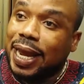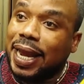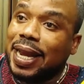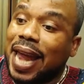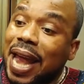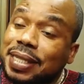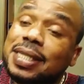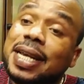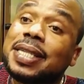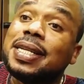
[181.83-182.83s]
in
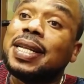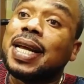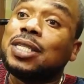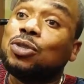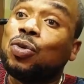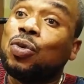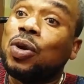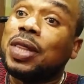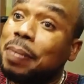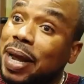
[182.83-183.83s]
exercising that, you know,
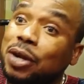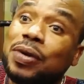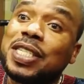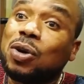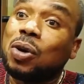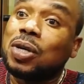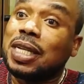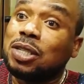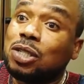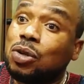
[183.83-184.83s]
the minority caucus
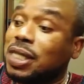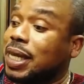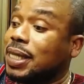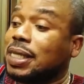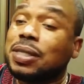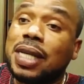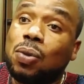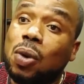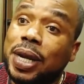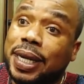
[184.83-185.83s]
has also sent out a
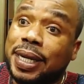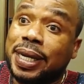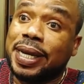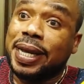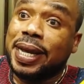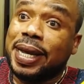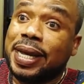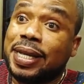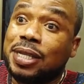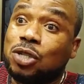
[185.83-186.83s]
warning.
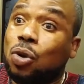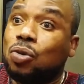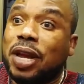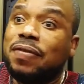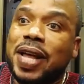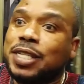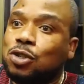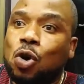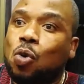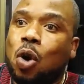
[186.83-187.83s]
So if there's
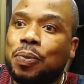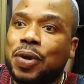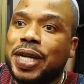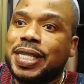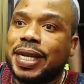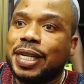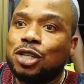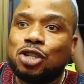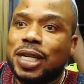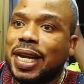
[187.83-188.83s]
no cooperation,
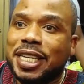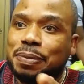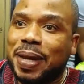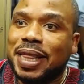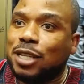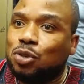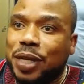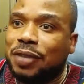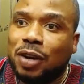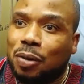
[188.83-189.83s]
you shouldn't expect there to be
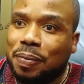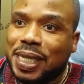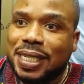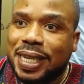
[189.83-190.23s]
development.